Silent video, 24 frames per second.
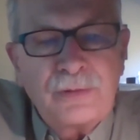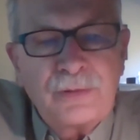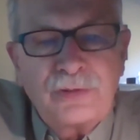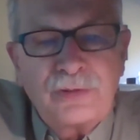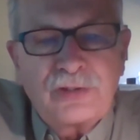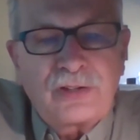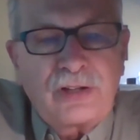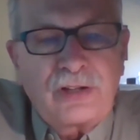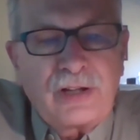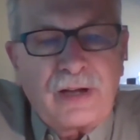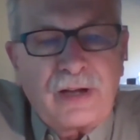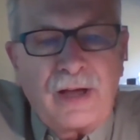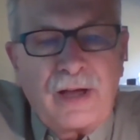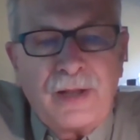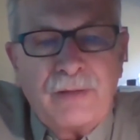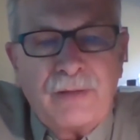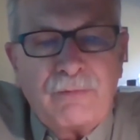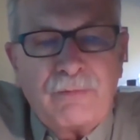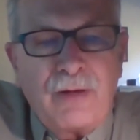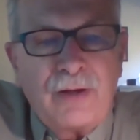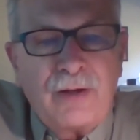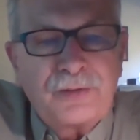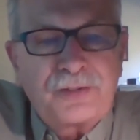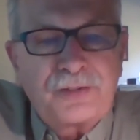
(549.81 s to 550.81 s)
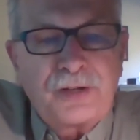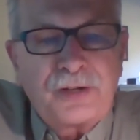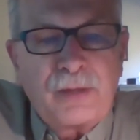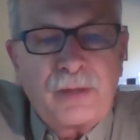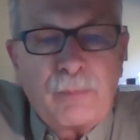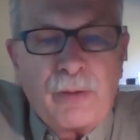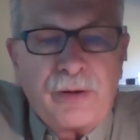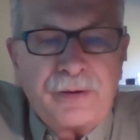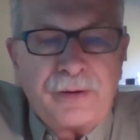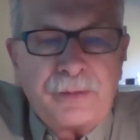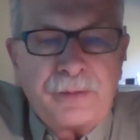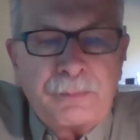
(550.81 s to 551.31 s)
Just click on the volunteer
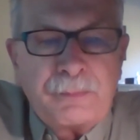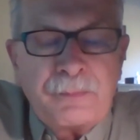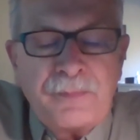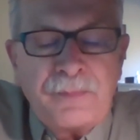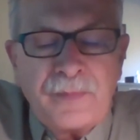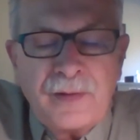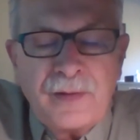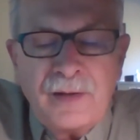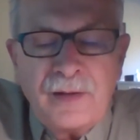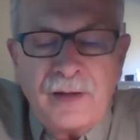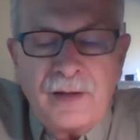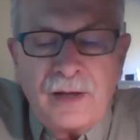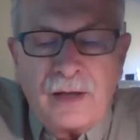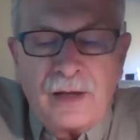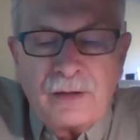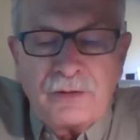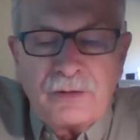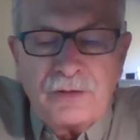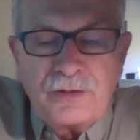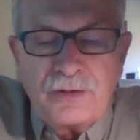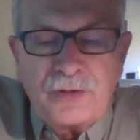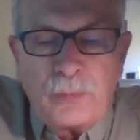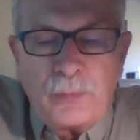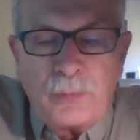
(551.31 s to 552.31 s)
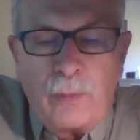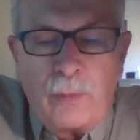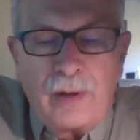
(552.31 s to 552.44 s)
button to